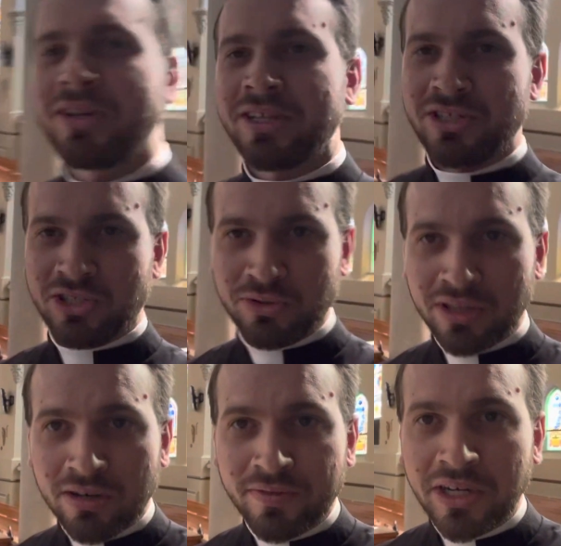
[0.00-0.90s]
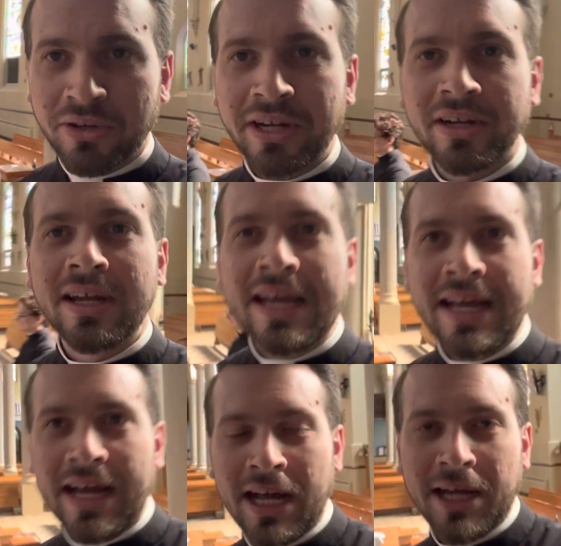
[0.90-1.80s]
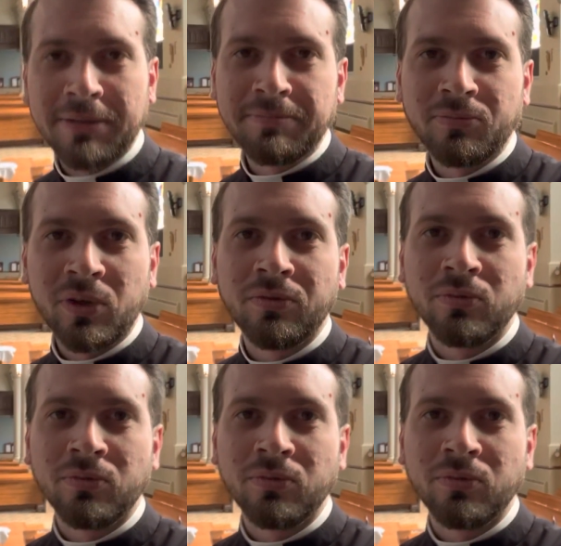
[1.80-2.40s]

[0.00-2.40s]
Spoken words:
to just do a little video here. We